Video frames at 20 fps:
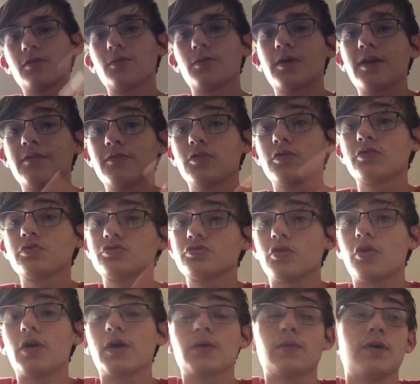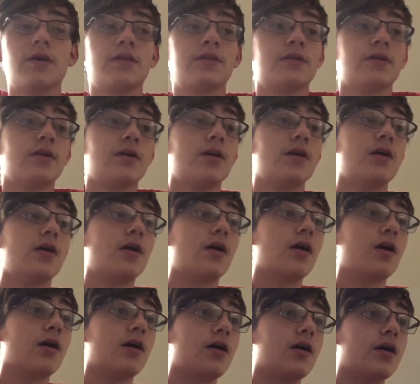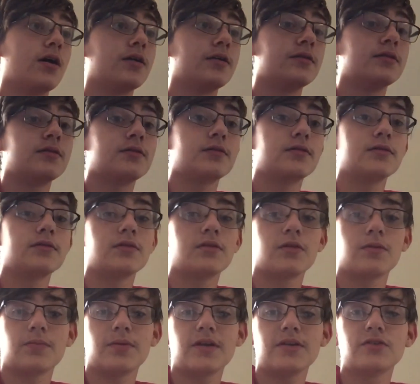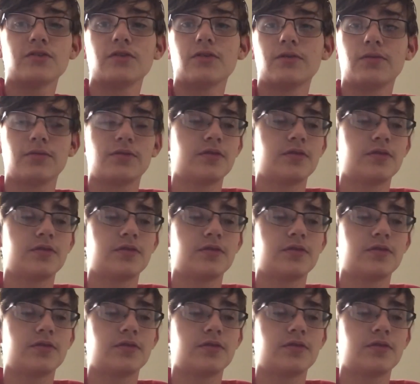whatever you're drawing with, or pencil